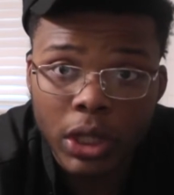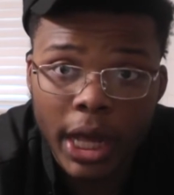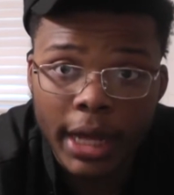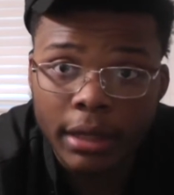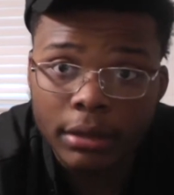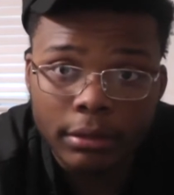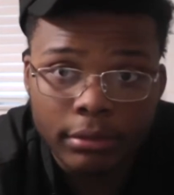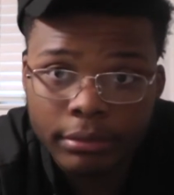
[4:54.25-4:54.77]

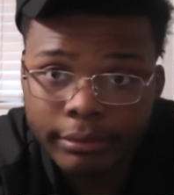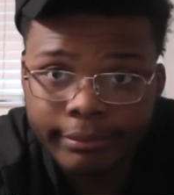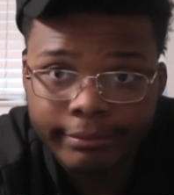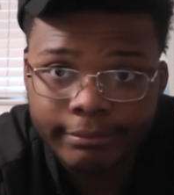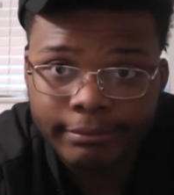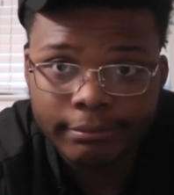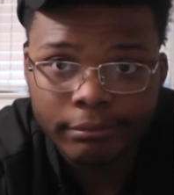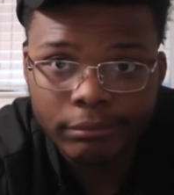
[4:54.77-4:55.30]
like
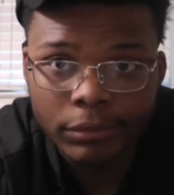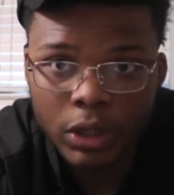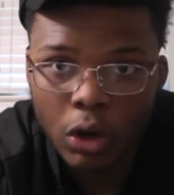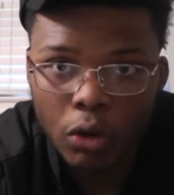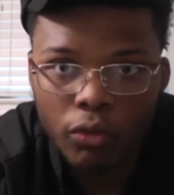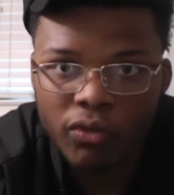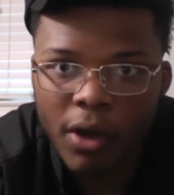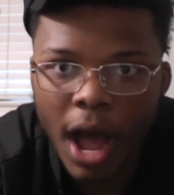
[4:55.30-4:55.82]

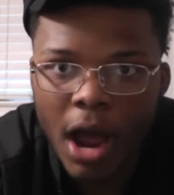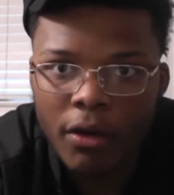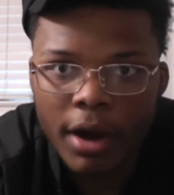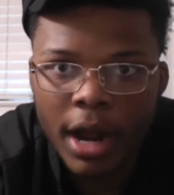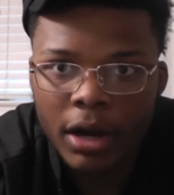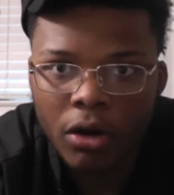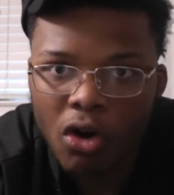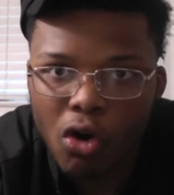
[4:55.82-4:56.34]
no fire
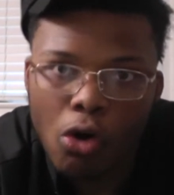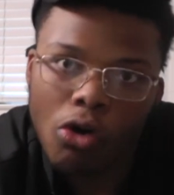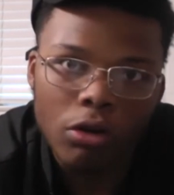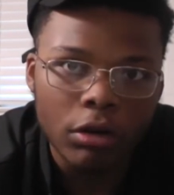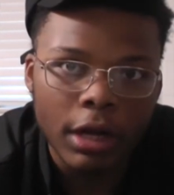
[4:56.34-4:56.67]
at all.